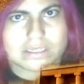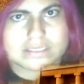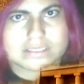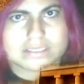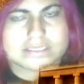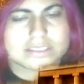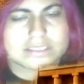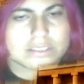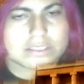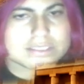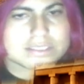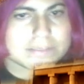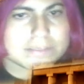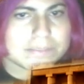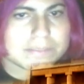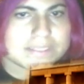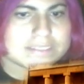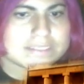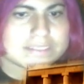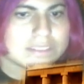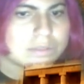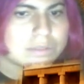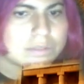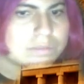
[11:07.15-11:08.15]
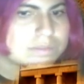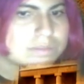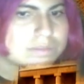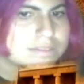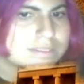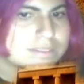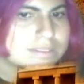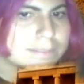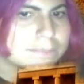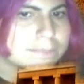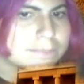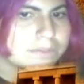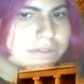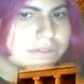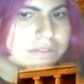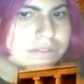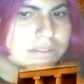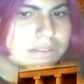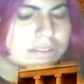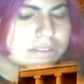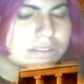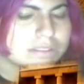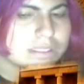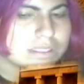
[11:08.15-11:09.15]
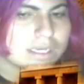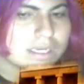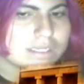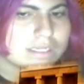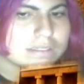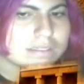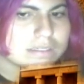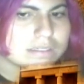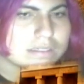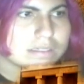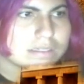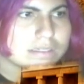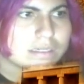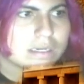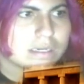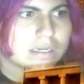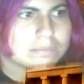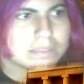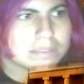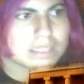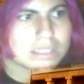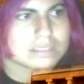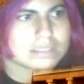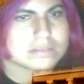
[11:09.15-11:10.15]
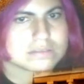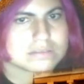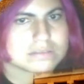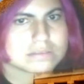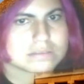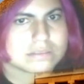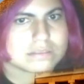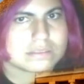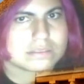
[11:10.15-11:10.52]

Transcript: So something so simple yet complex.